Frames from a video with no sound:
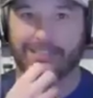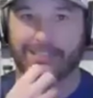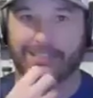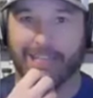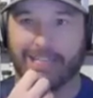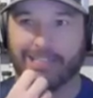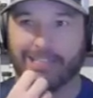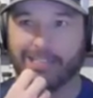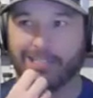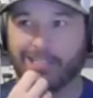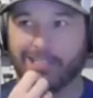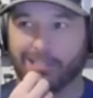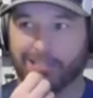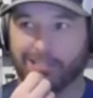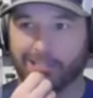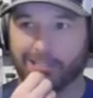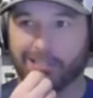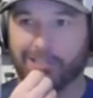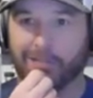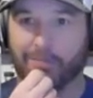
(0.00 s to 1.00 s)
that's a
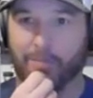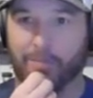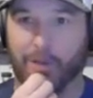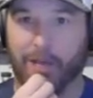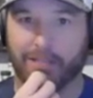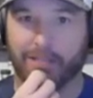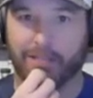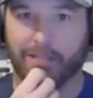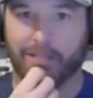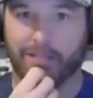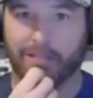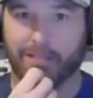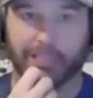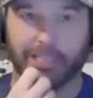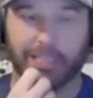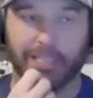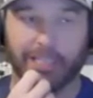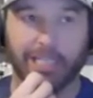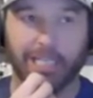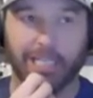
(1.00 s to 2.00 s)
good
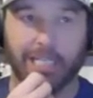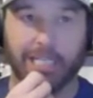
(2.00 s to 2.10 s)
possibility.